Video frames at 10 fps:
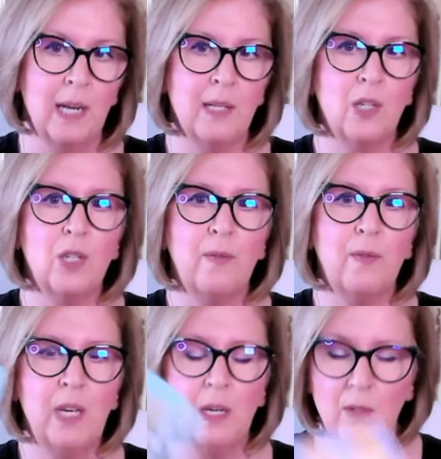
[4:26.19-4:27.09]
It just
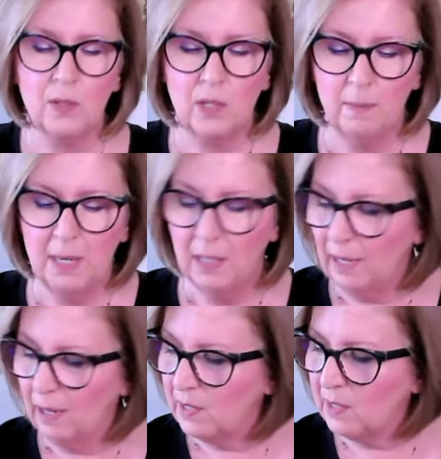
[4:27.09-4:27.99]
feels to me
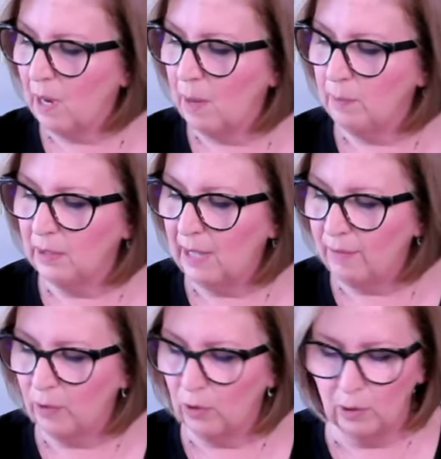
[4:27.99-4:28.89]
like on some
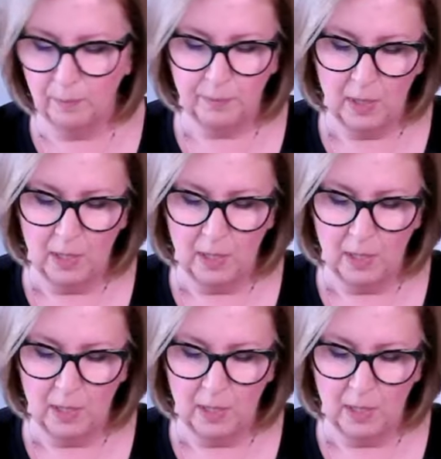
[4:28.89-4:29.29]
level,